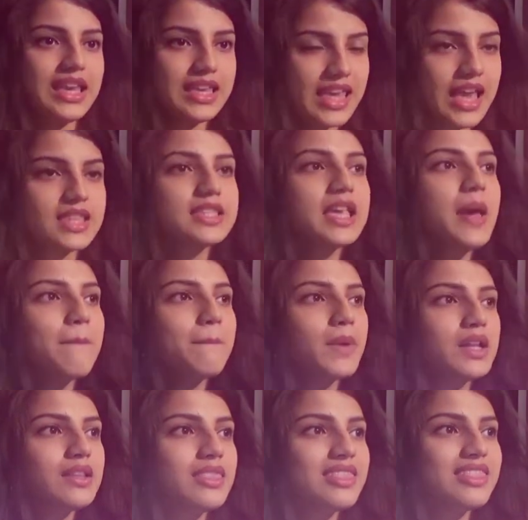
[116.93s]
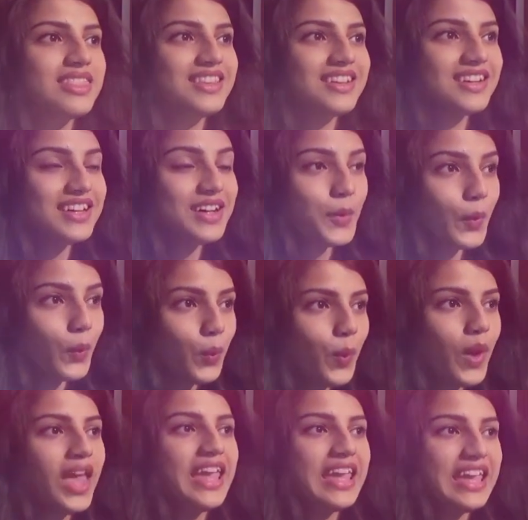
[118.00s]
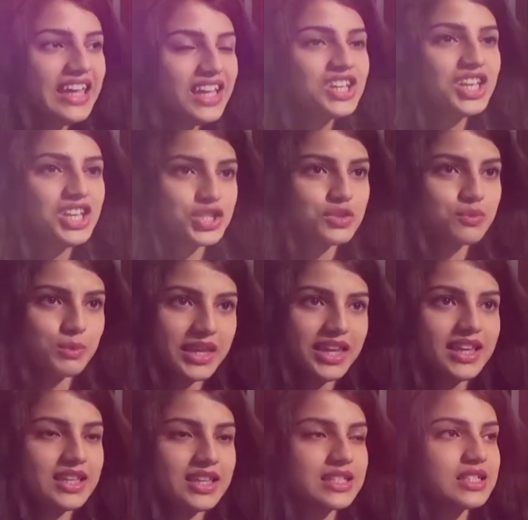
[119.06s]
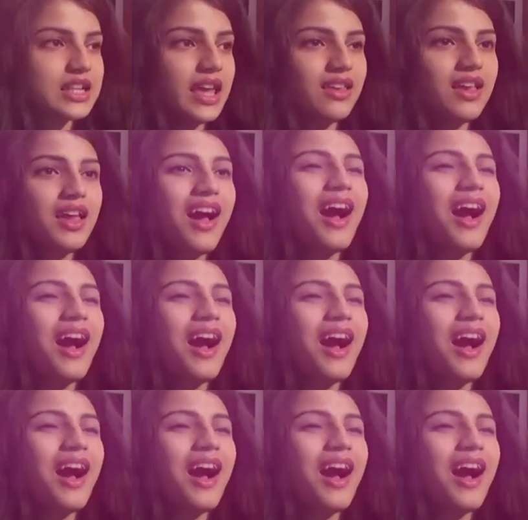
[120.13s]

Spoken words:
Yes, but the way he teaches me, it's like,